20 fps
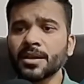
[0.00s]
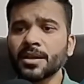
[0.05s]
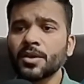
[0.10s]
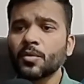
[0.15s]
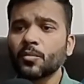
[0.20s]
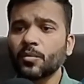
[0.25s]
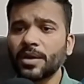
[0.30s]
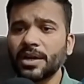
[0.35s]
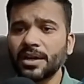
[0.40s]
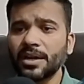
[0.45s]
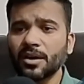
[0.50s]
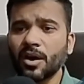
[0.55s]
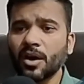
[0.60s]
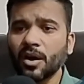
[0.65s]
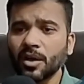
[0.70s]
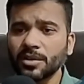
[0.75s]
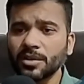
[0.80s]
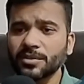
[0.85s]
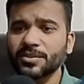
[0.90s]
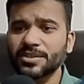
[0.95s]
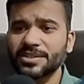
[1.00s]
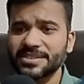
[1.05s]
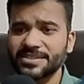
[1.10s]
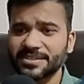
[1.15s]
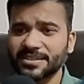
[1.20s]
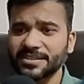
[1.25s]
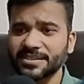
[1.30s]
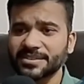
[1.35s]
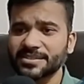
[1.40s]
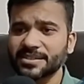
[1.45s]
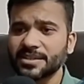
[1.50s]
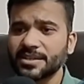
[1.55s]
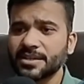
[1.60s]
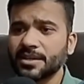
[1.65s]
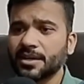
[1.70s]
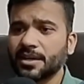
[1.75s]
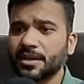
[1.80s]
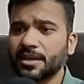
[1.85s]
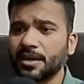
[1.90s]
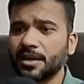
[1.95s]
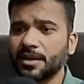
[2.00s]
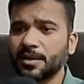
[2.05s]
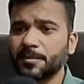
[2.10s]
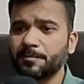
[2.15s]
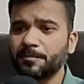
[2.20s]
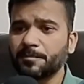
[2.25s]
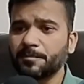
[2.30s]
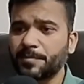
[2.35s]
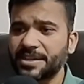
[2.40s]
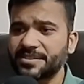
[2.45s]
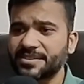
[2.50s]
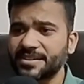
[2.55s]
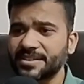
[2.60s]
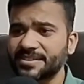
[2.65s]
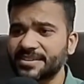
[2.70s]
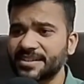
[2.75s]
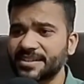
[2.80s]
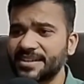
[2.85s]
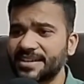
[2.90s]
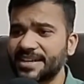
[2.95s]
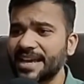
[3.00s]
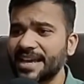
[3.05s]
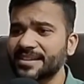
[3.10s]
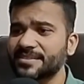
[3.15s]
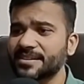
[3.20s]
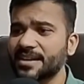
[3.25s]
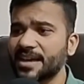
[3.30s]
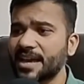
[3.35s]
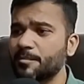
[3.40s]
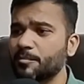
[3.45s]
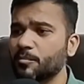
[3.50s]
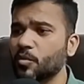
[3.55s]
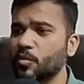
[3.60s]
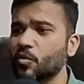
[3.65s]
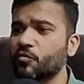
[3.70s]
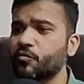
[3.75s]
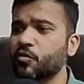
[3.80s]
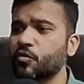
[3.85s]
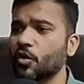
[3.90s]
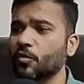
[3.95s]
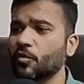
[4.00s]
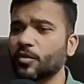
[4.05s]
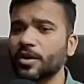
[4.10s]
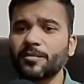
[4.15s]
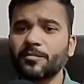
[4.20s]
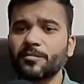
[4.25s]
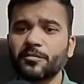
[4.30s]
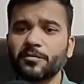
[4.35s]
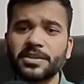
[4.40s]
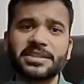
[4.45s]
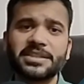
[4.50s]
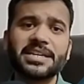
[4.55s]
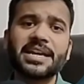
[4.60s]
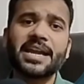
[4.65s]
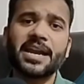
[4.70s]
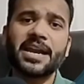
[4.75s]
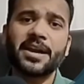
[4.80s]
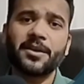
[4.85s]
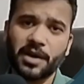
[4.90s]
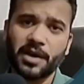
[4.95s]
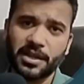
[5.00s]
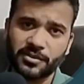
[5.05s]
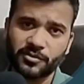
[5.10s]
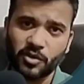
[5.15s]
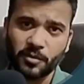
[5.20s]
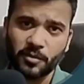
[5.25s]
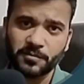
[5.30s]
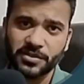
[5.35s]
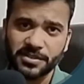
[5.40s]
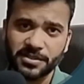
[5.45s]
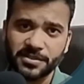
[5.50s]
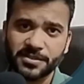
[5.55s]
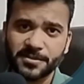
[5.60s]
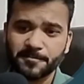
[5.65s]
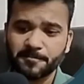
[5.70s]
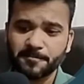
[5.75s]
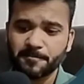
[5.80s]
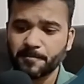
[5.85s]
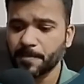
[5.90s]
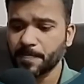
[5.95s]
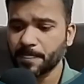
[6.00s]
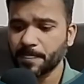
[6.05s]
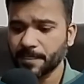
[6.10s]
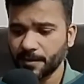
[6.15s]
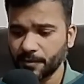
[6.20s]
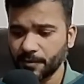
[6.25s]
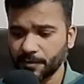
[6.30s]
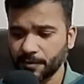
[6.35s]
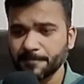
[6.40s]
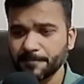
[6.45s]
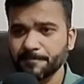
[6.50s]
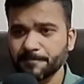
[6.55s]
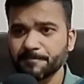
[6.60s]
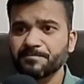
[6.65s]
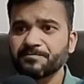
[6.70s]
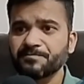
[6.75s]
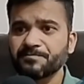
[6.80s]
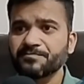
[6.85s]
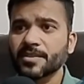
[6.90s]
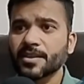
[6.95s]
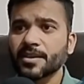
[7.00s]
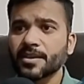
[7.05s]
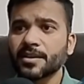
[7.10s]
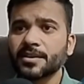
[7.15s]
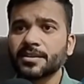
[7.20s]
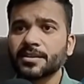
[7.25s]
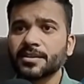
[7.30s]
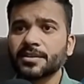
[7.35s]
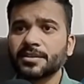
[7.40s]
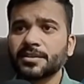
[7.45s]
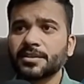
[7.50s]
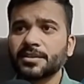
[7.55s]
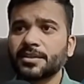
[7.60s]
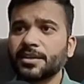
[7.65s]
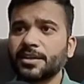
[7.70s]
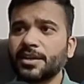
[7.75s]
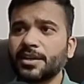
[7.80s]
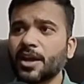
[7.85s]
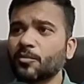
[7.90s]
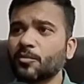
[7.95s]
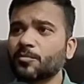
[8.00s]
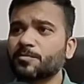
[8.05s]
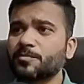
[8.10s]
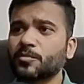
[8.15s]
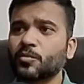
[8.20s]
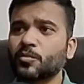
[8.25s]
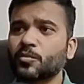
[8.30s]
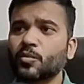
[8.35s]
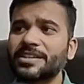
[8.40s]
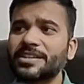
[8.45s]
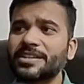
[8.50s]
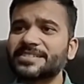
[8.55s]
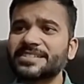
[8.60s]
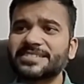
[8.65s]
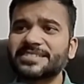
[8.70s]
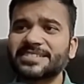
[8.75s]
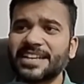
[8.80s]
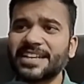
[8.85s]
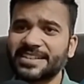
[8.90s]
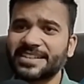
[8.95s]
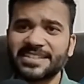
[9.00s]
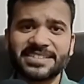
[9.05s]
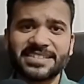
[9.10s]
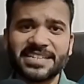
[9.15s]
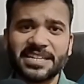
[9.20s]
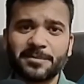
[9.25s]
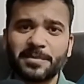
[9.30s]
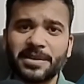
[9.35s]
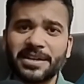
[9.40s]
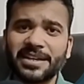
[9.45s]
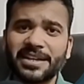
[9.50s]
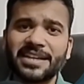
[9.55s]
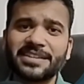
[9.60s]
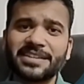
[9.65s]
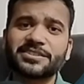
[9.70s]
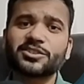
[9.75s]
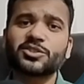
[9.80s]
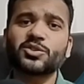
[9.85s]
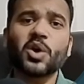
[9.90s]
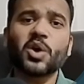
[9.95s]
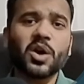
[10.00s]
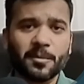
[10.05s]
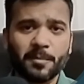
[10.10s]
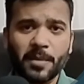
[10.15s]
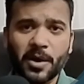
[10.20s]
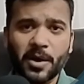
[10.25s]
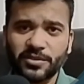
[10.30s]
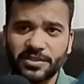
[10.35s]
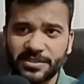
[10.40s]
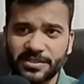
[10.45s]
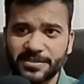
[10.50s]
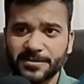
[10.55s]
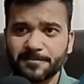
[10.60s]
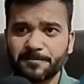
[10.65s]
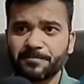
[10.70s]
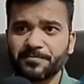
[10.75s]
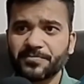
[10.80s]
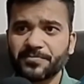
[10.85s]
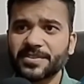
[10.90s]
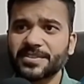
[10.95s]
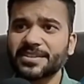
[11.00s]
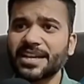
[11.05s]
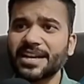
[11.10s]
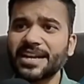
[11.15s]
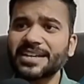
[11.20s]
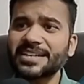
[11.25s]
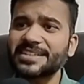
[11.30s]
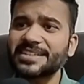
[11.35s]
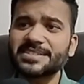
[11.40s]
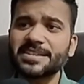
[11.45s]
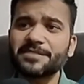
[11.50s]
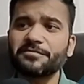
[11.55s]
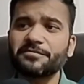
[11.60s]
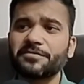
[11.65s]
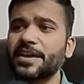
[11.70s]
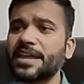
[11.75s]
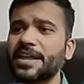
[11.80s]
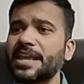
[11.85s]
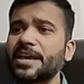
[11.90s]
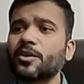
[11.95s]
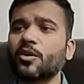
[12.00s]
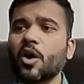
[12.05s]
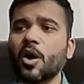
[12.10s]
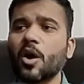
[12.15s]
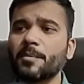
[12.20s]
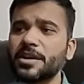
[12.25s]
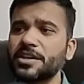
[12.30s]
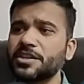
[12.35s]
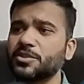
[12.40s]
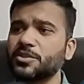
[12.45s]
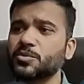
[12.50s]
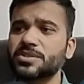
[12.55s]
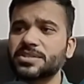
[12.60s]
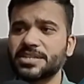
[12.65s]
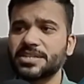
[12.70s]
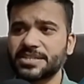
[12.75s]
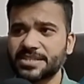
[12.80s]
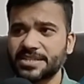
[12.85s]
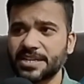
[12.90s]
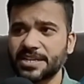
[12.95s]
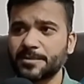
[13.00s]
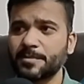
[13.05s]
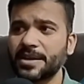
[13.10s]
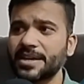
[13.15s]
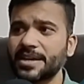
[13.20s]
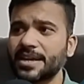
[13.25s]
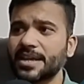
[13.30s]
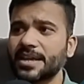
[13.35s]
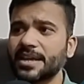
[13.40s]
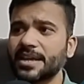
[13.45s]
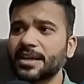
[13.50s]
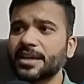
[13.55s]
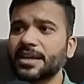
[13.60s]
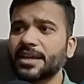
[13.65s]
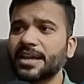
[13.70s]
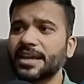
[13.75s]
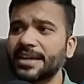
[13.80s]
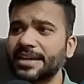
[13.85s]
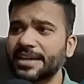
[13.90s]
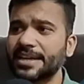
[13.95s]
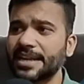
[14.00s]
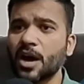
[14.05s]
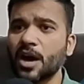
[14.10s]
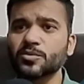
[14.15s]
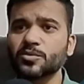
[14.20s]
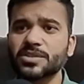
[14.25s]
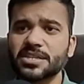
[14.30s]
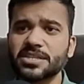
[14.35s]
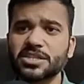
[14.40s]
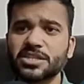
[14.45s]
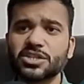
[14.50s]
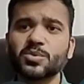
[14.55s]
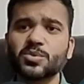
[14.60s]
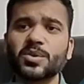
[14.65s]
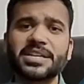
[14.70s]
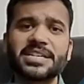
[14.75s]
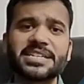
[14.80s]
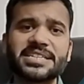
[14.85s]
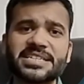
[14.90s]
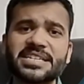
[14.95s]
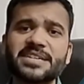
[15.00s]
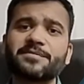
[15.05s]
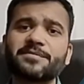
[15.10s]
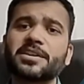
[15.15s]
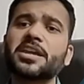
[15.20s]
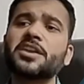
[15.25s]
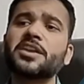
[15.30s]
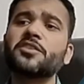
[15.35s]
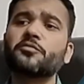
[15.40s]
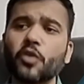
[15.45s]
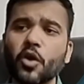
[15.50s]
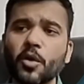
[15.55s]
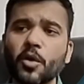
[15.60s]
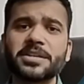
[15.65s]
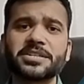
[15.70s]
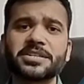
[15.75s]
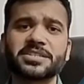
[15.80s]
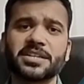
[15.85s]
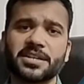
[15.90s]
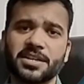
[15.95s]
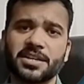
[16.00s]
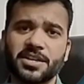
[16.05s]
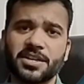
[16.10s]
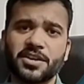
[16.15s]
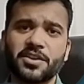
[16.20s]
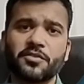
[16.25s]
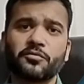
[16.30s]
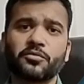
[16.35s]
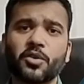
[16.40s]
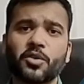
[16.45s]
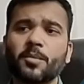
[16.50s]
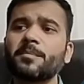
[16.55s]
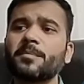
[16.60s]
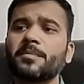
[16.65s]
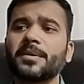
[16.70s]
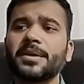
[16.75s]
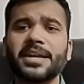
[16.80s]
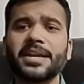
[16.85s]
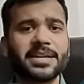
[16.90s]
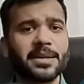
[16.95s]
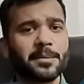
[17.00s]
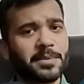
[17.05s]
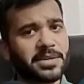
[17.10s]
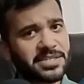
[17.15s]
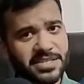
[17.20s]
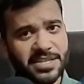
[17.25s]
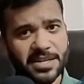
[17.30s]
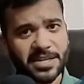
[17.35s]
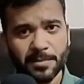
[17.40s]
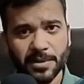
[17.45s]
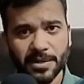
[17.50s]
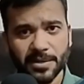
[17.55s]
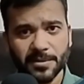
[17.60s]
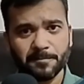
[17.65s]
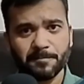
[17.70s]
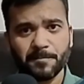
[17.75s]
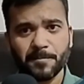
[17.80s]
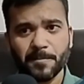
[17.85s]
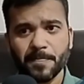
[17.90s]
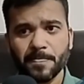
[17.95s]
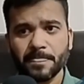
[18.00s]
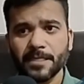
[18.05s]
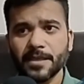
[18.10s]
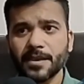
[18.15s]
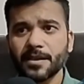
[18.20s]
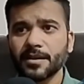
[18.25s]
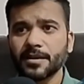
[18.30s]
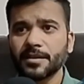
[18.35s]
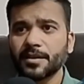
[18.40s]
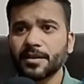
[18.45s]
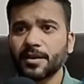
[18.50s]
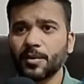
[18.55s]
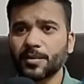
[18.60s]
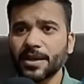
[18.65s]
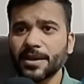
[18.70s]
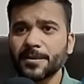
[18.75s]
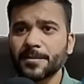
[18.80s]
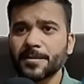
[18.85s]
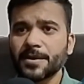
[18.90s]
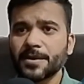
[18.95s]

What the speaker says: We'll also discuss basic syntax and move forward with the advanced options. Okay. Now, what is the select statement? Let's talk about this. Select is the very common used statement. It allows us to retrieve information from database table. Okay.